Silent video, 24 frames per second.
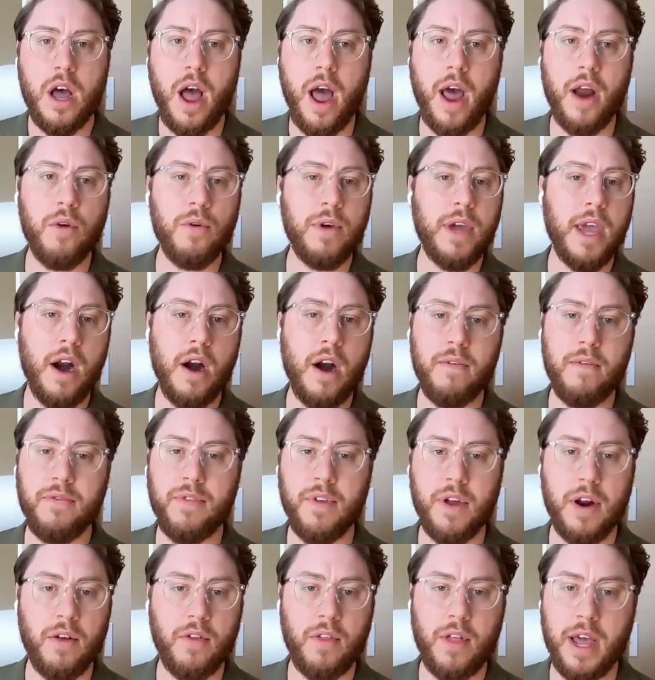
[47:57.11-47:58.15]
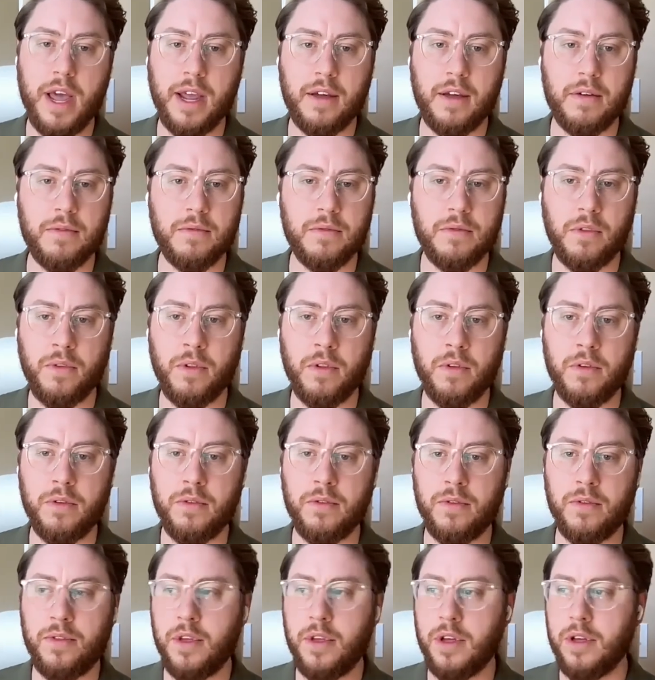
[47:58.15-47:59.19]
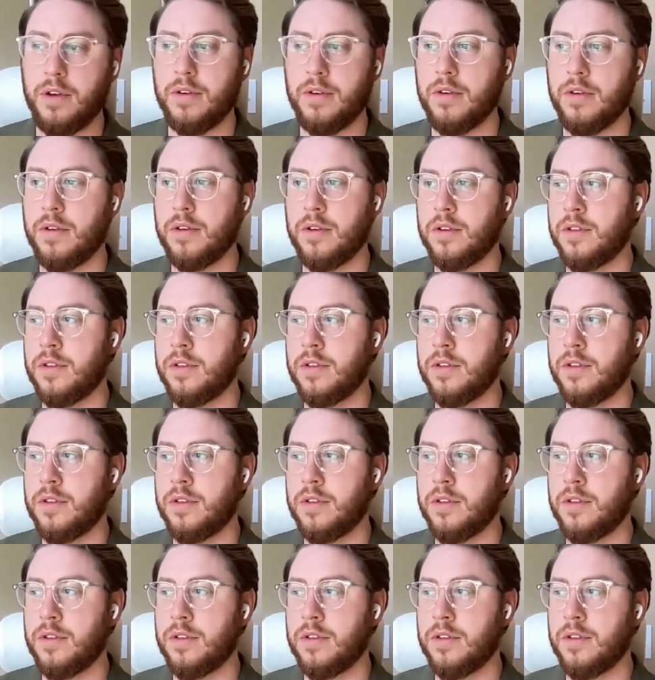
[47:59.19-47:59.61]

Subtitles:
I don't care if they're like the